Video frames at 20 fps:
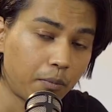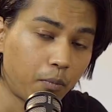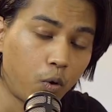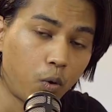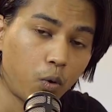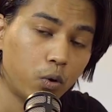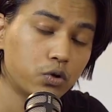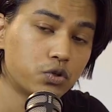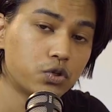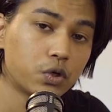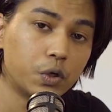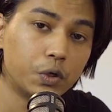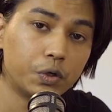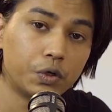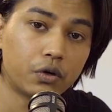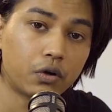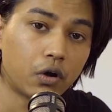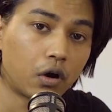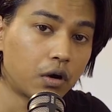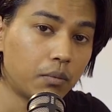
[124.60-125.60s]
I'm also going
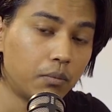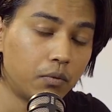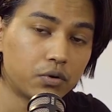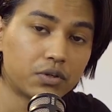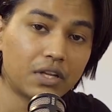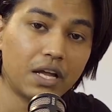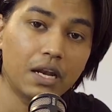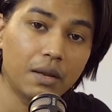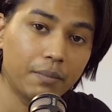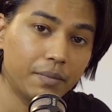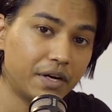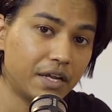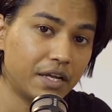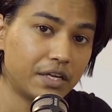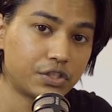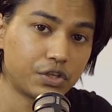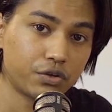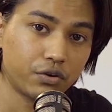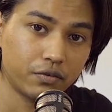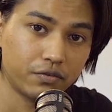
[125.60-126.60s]
to talk about the
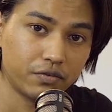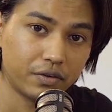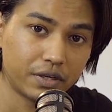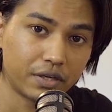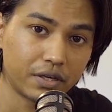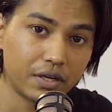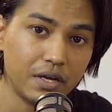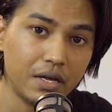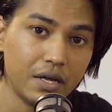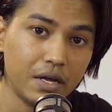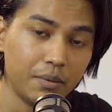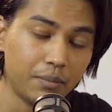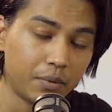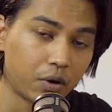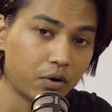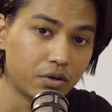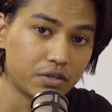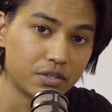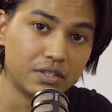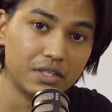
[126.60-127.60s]
limitation of it,
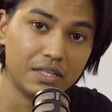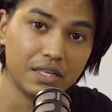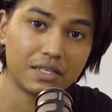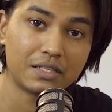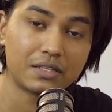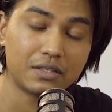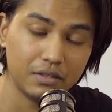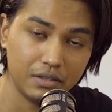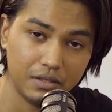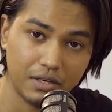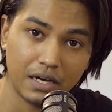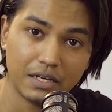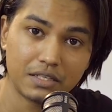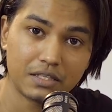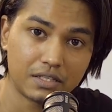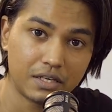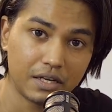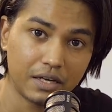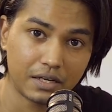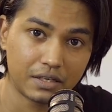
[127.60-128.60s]
because this
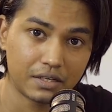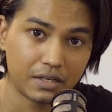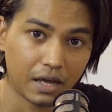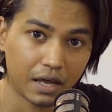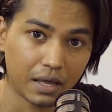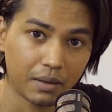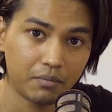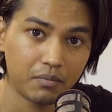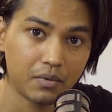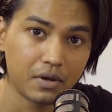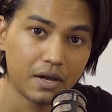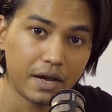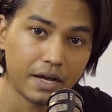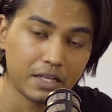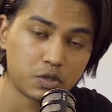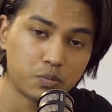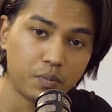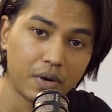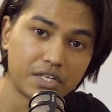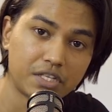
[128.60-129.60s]
does take time, and
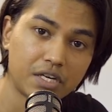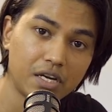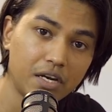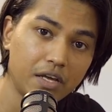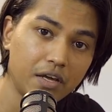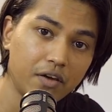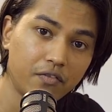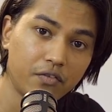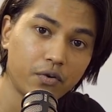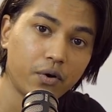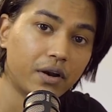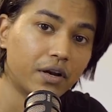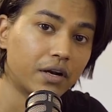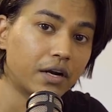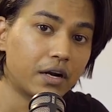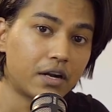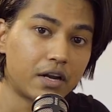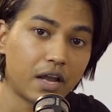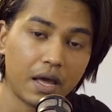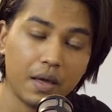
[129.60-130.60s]
especially if you are in
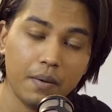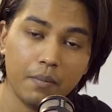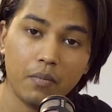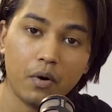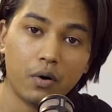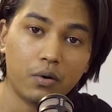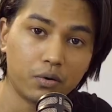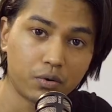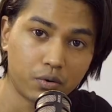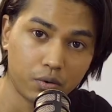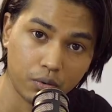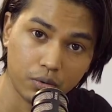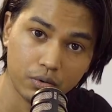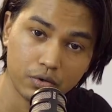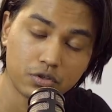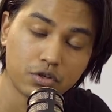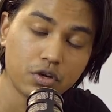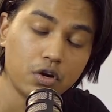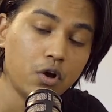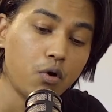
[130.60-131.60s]
a time-bound
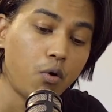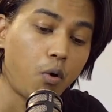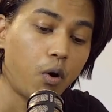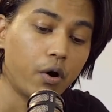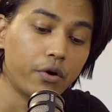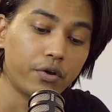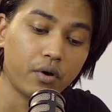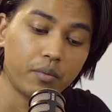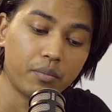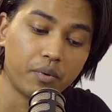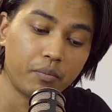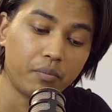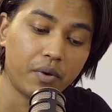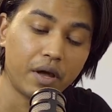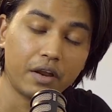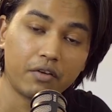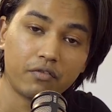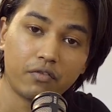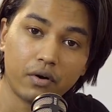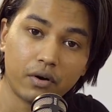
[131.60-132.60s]
course or you're
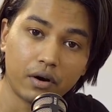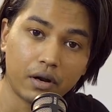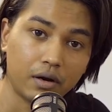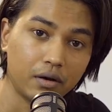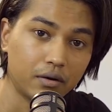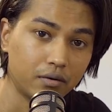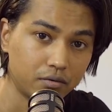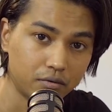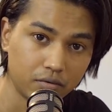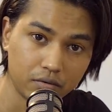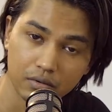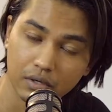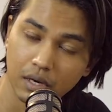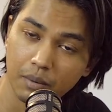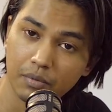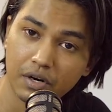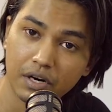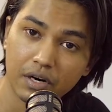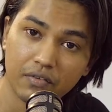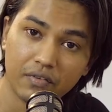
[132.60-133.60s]
preparing for a
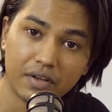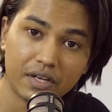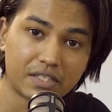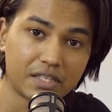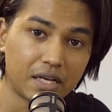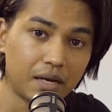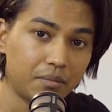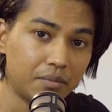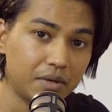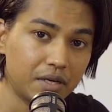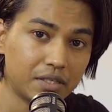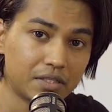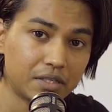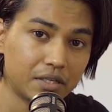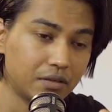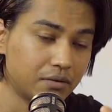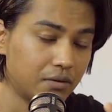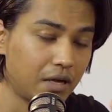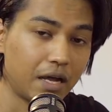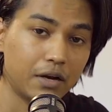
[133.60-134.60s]
competitive
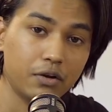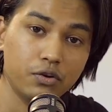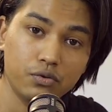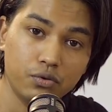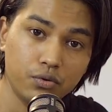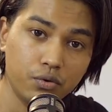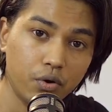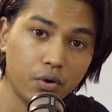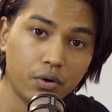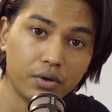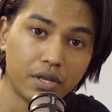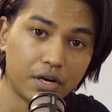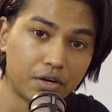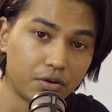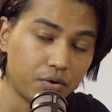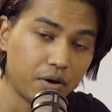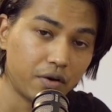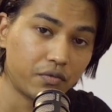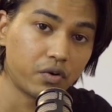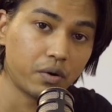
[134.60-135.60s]
examination and you know that
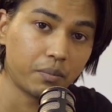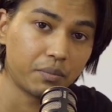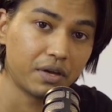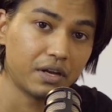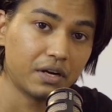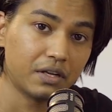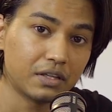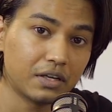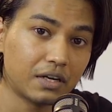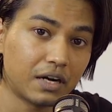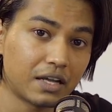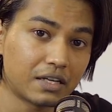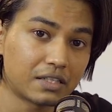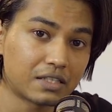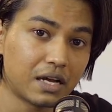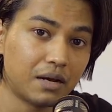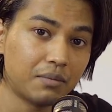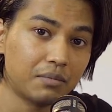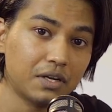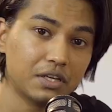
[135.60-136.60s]
you have to appear in that
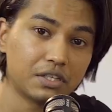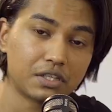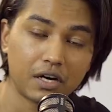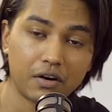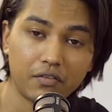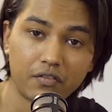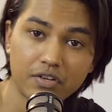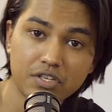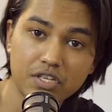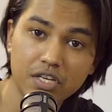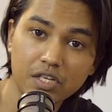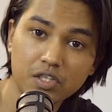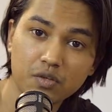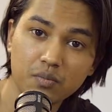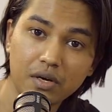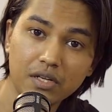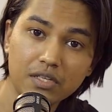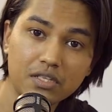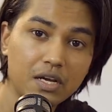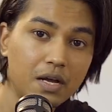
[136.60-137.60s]
examination after 6
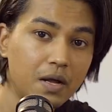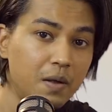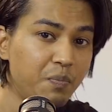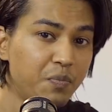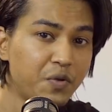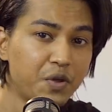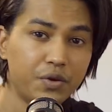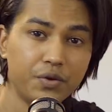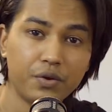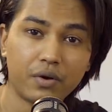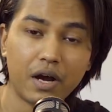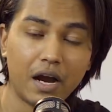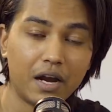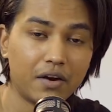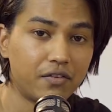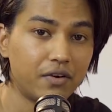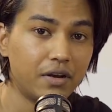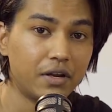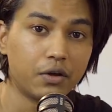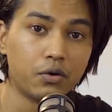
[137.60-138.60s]
months, you
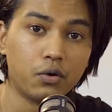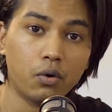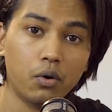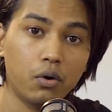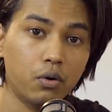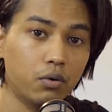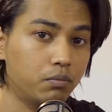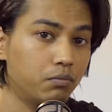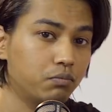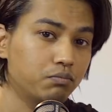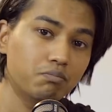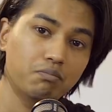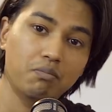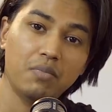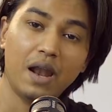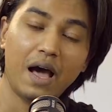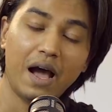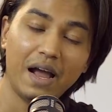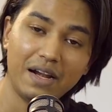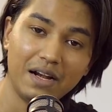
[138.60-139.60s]
can't really go
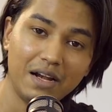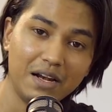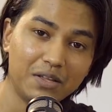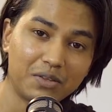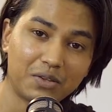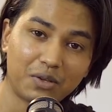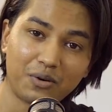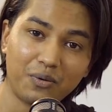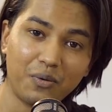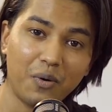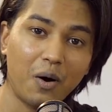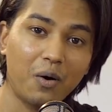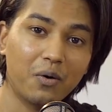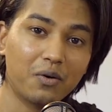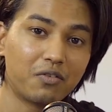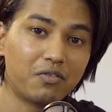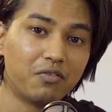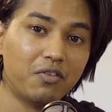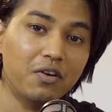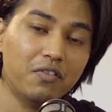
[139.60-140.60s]
blindly
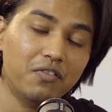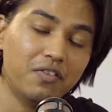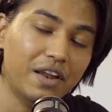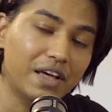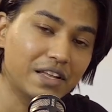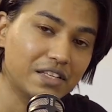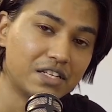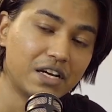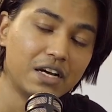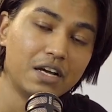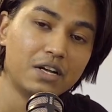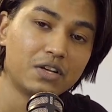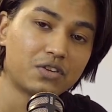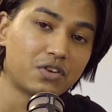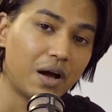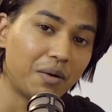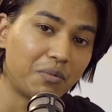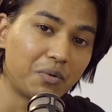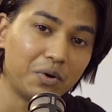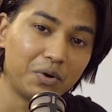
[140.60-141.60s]
throughout full-fledged.
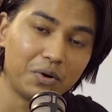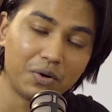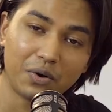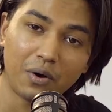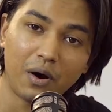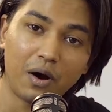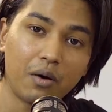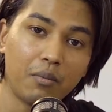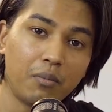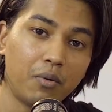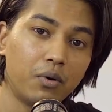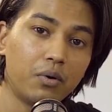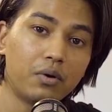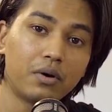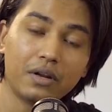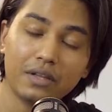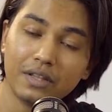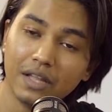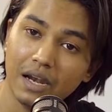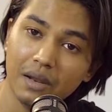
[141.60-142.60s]
So I'm going to talk
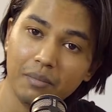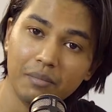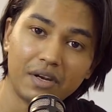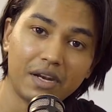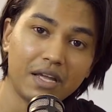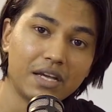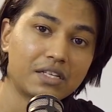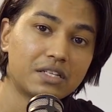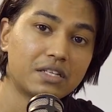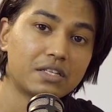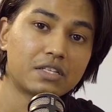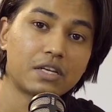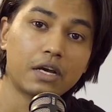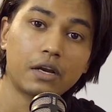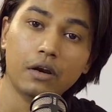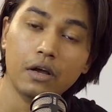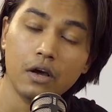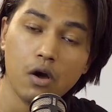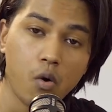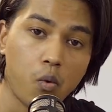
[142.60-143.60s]
about the limitations
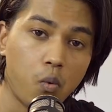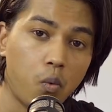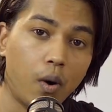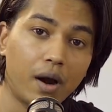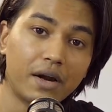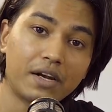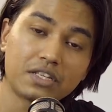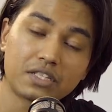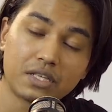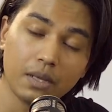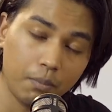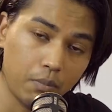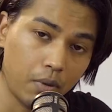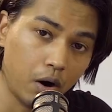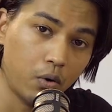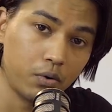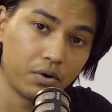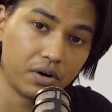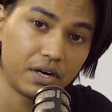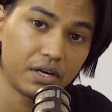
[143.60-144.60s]
and what is the
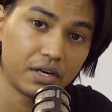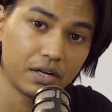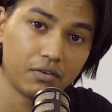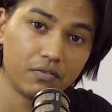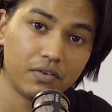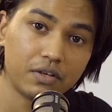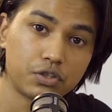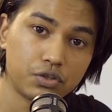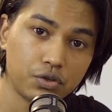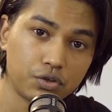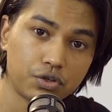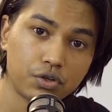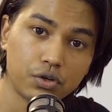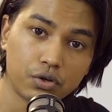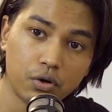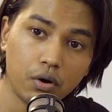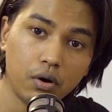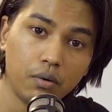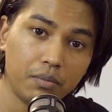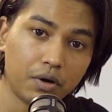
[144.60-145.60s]
boundary till which you
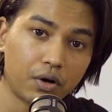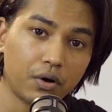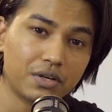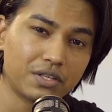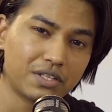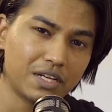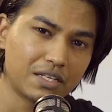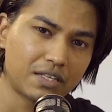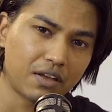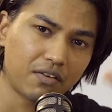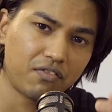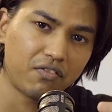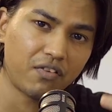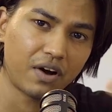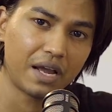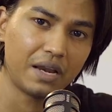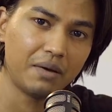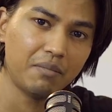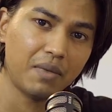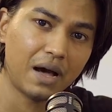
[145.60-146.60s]
should go, because there's a
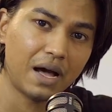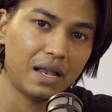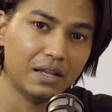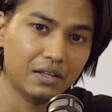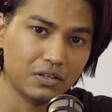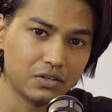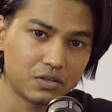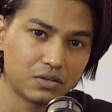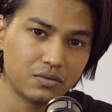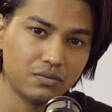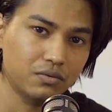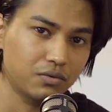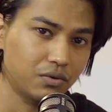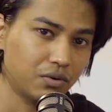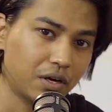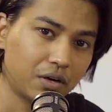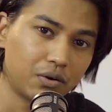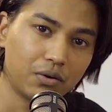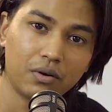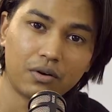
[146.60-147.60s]
fine balance. You
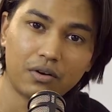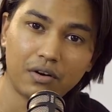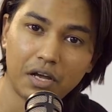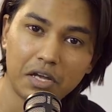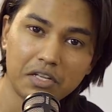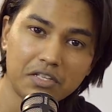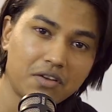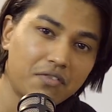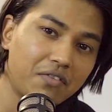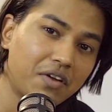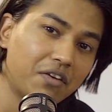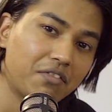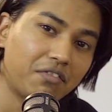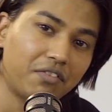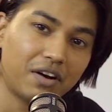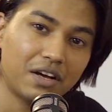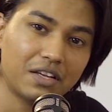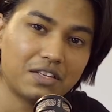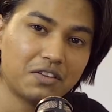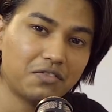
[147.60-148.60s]
can go crazy very
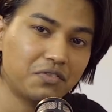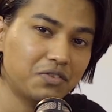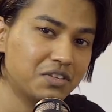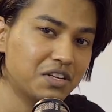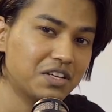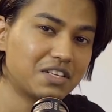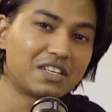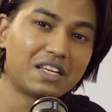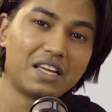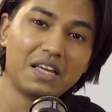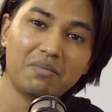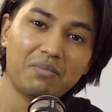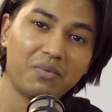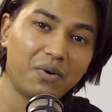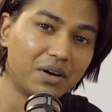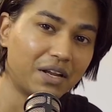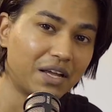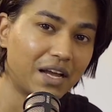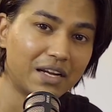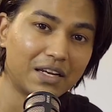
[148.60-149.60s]
fast if you just keep
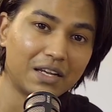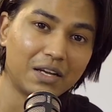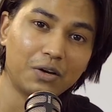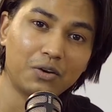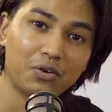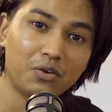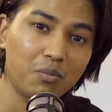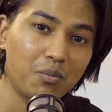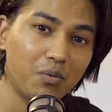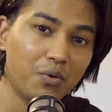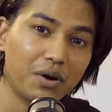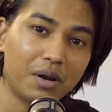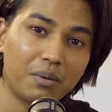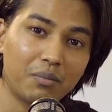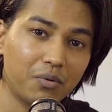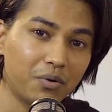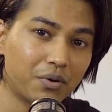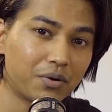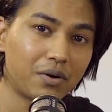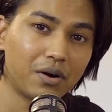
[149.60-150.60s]
on getting into more and
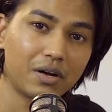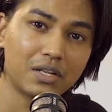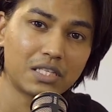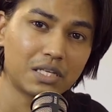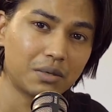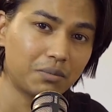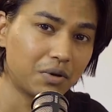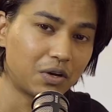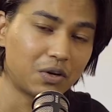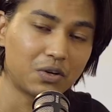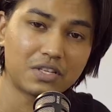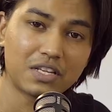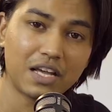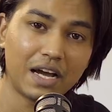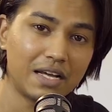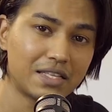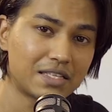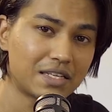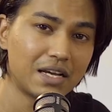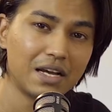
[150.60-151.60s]
more concept, because
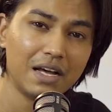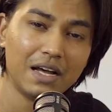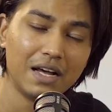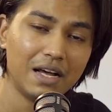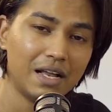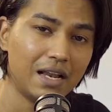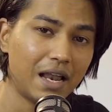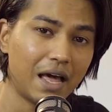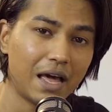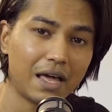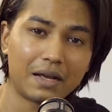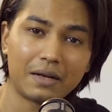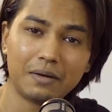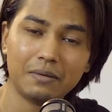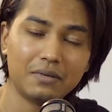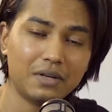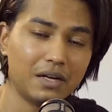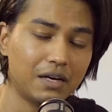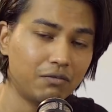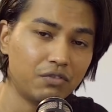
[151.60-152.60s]
science, like
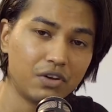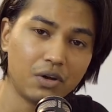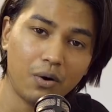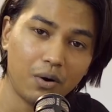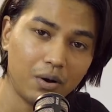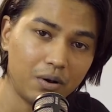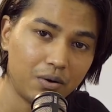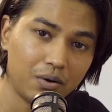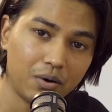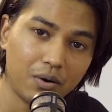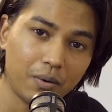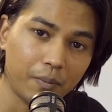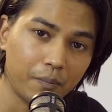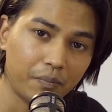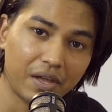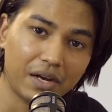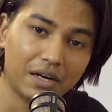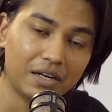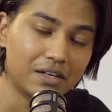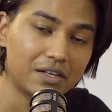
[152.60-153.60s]
we all know,
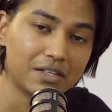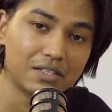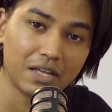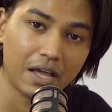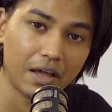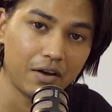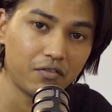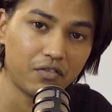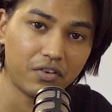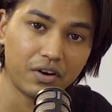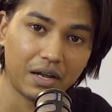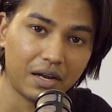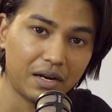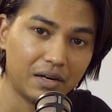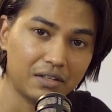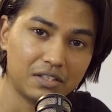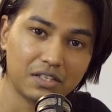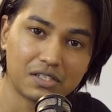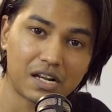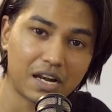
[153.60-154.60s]
that it is
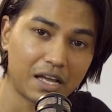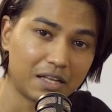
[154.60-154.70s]
infinite, just